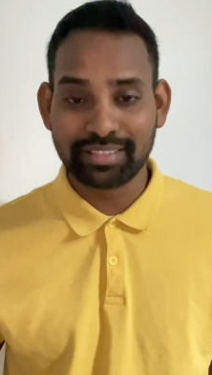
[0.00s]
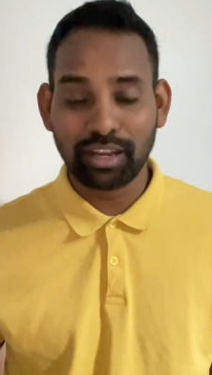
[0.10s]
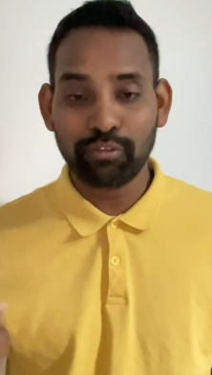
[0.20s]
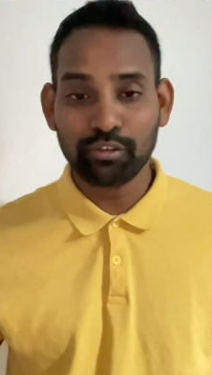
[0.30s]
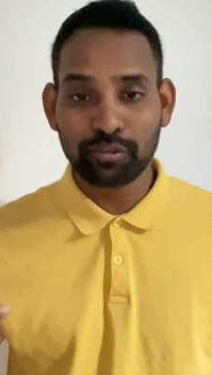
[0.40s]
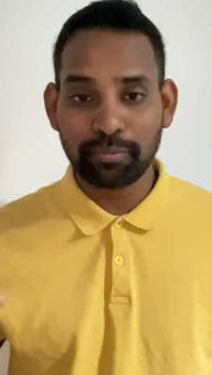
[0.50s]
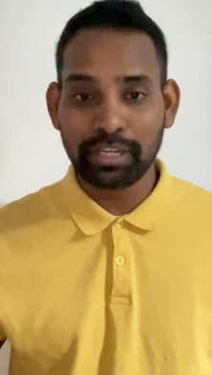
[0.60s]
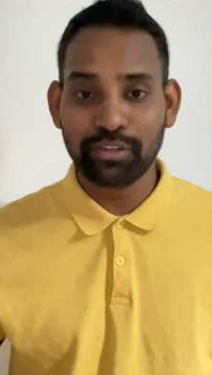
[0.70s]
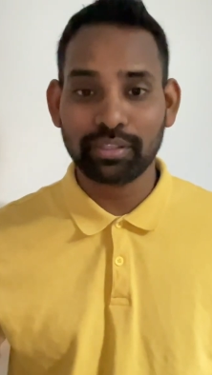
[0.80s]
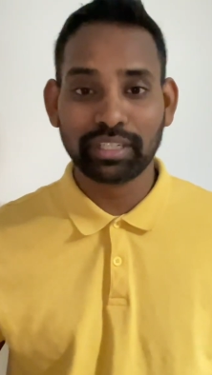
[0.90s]
how you speak
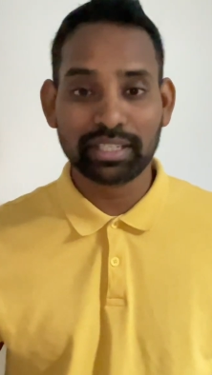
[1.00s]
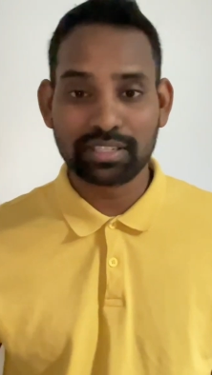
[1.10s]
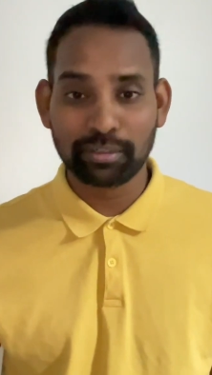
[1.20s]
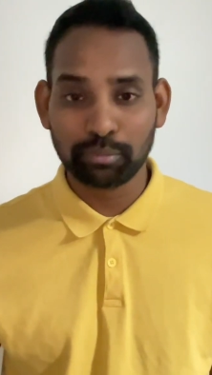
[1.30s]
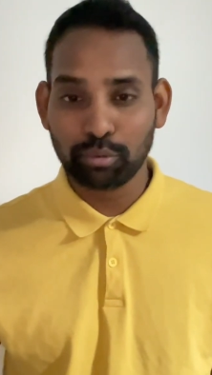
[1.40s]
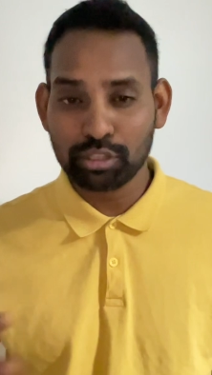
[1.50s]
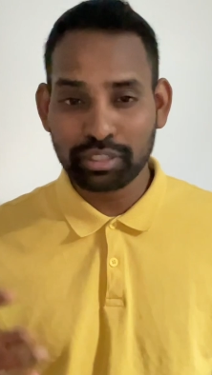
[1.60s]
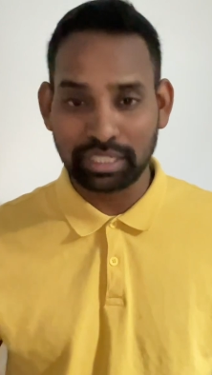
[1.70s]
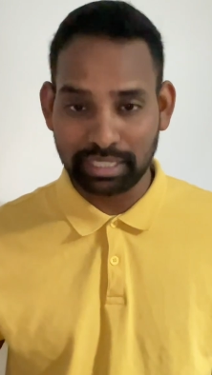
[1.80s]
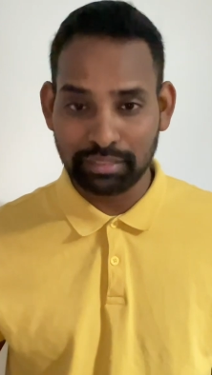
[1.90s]
to the customer
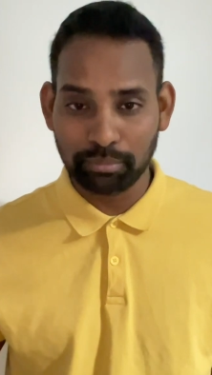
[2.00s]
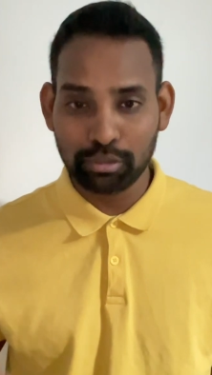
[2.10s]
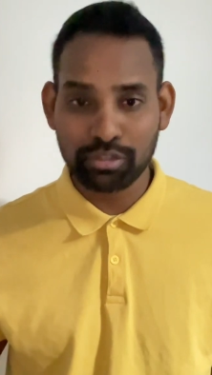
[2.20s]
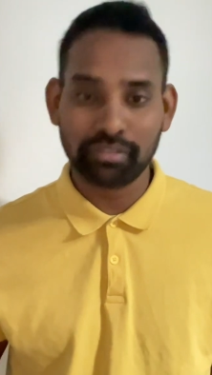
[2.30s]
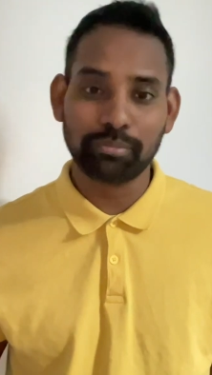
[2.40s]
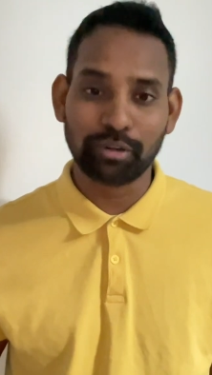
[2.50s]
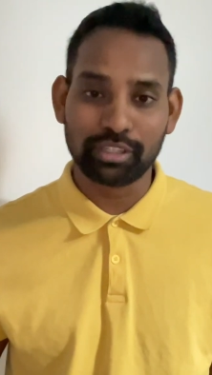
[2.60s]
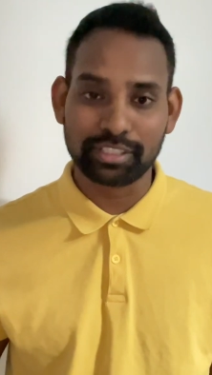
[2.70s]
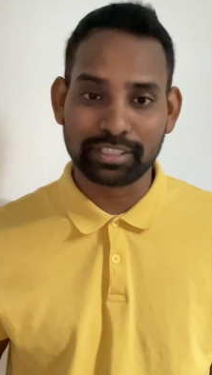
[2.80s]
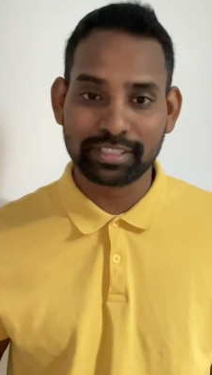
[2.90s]
mostly in most of the
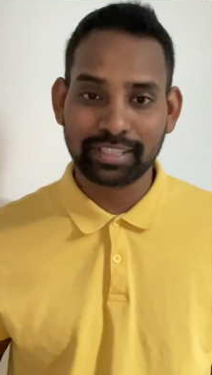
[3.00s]
projects